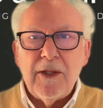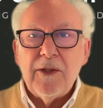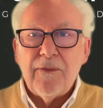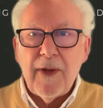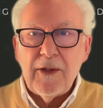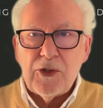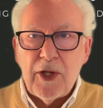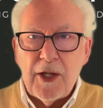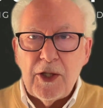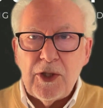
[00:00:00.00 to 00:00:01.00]
defense
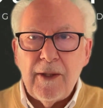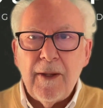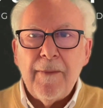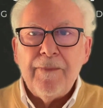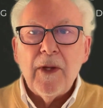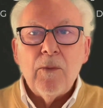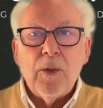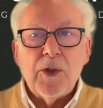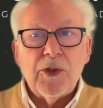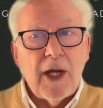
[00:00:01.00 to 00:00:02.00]
strategy,
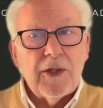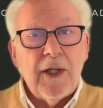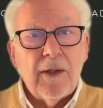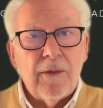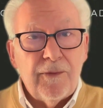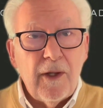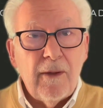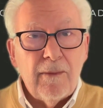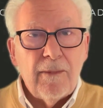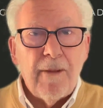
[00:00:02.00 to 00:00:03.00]
which was actually
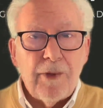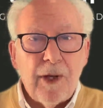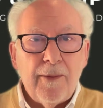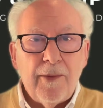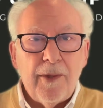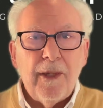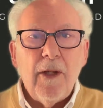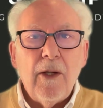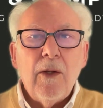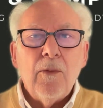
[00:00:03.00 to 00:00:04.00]
confirmed by primary,
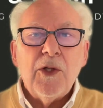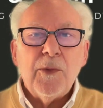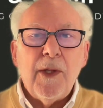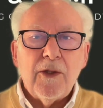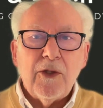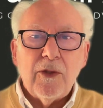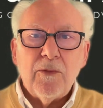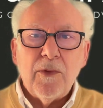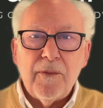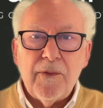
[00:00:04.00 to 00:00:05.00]
which we undertook
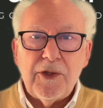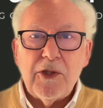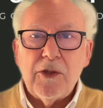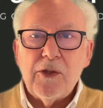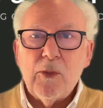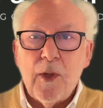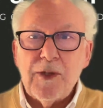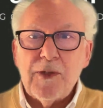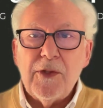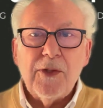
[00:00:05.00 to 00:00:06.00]
with physicians once
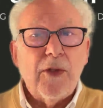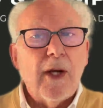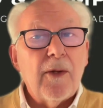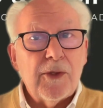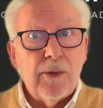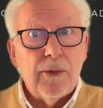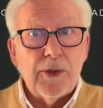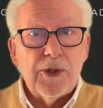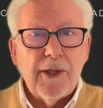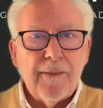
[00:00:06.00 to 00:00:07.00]
this drug was launched.